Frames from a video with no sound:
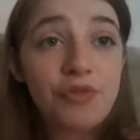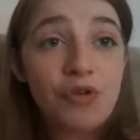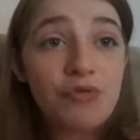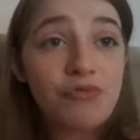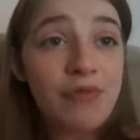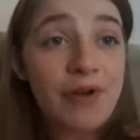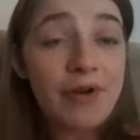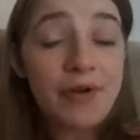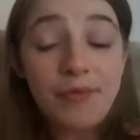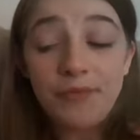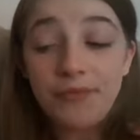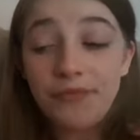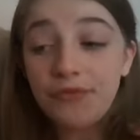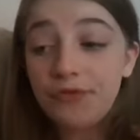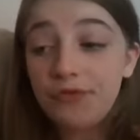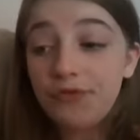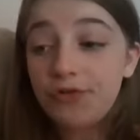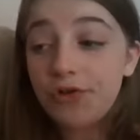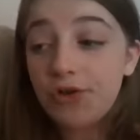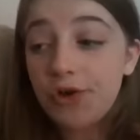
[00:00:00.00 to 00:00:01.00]
random
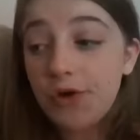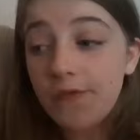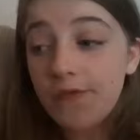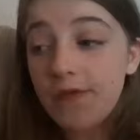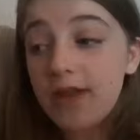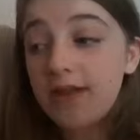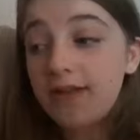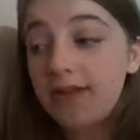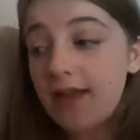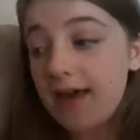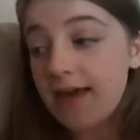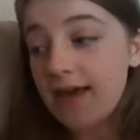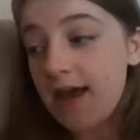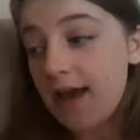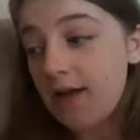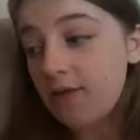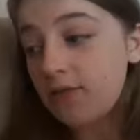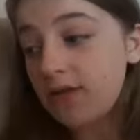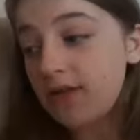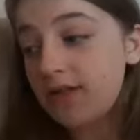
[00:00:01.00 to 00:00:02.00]
stuff. Like,
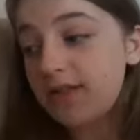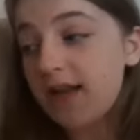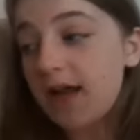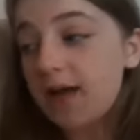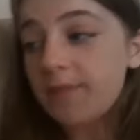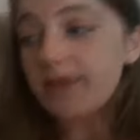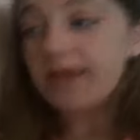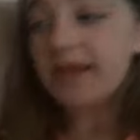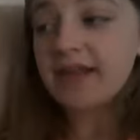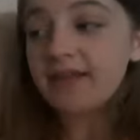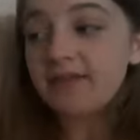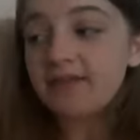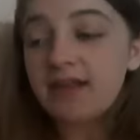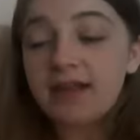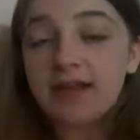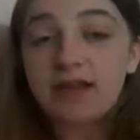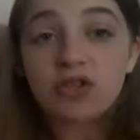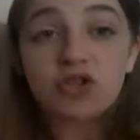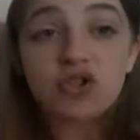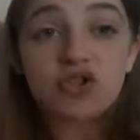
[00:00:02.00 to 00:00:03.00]
I want to start making
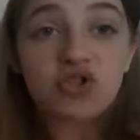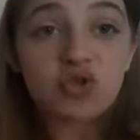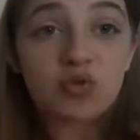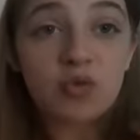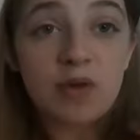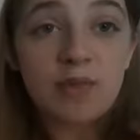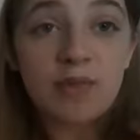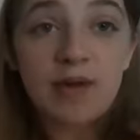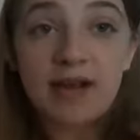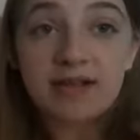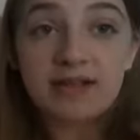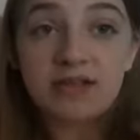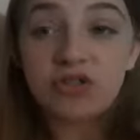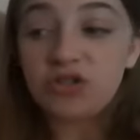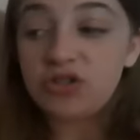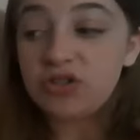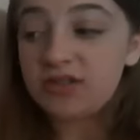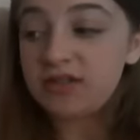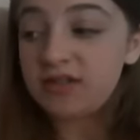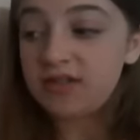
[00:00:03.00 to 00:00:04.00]
like sweet bags
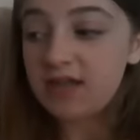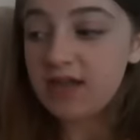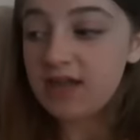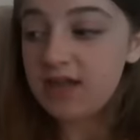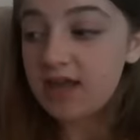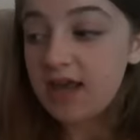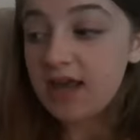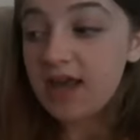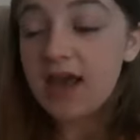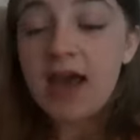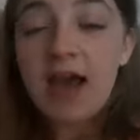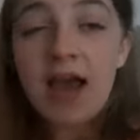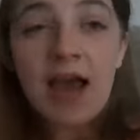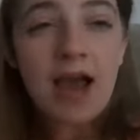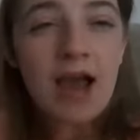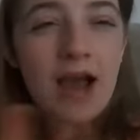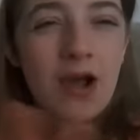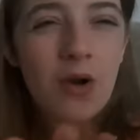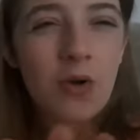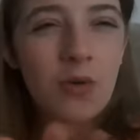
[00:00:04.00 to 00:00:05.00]
and just see
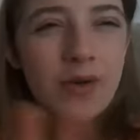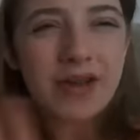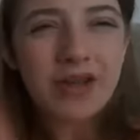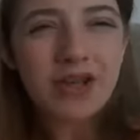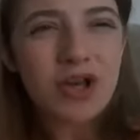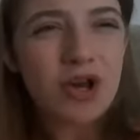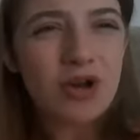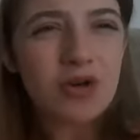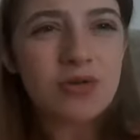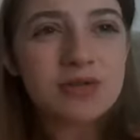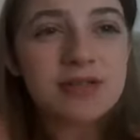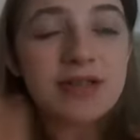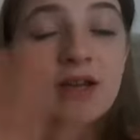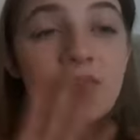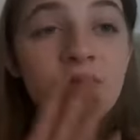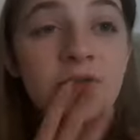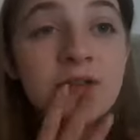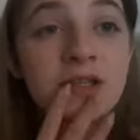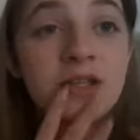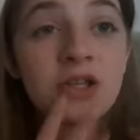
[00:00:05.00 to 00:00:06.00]
how it goes. I
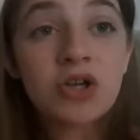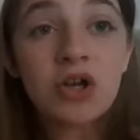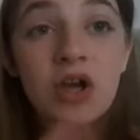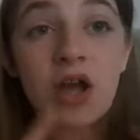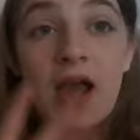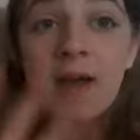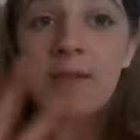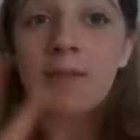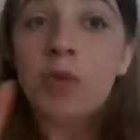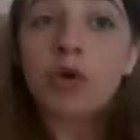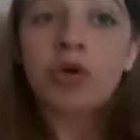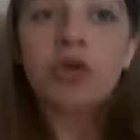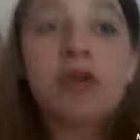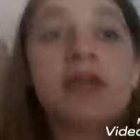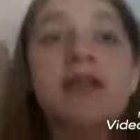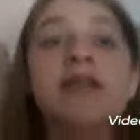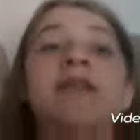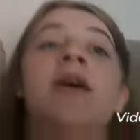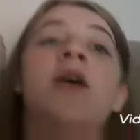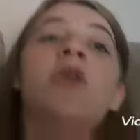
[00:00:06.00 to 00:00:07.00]
don't really know. I'm not
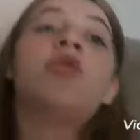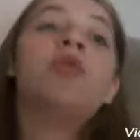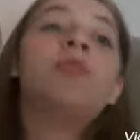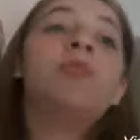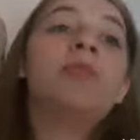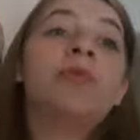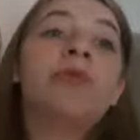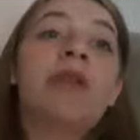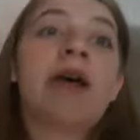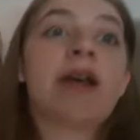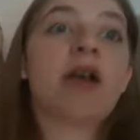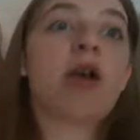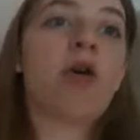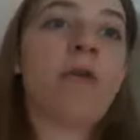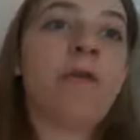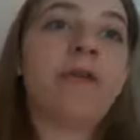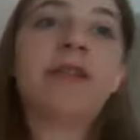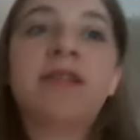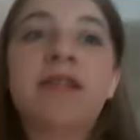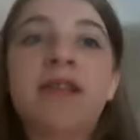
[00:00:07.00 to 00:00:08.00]
gonna sell them like
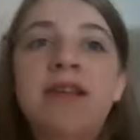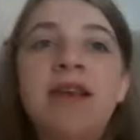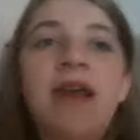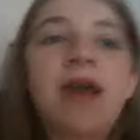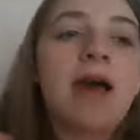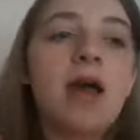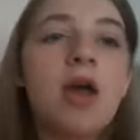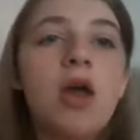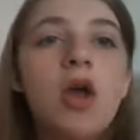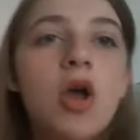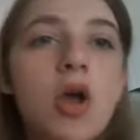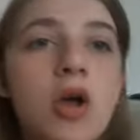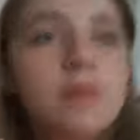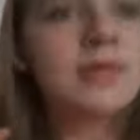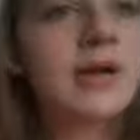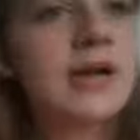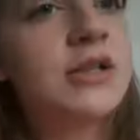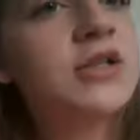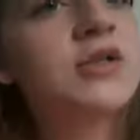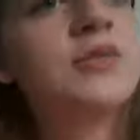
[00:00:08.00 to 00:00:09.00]
obviously yet,
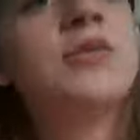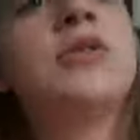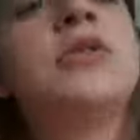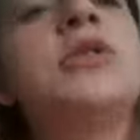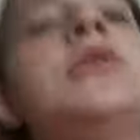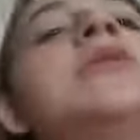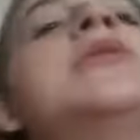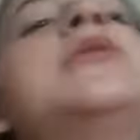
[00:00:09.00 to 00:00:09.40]
but I just want to do